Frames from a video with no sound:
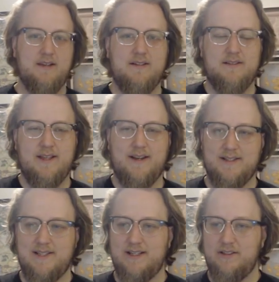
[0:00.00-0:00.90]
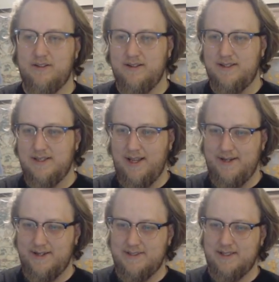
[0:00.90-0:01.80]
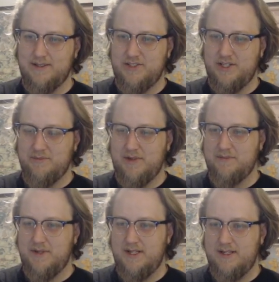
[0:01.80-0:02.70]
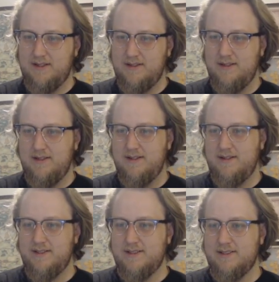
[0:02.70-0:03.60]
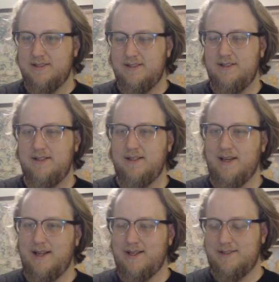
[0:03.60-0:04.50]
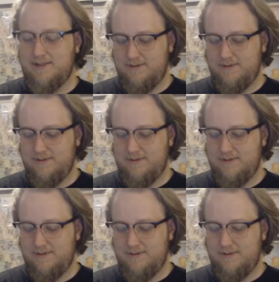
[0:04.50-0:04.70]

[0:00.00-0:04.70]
10 out of 10 gone. 9 out of 10. The chicken pot pie is not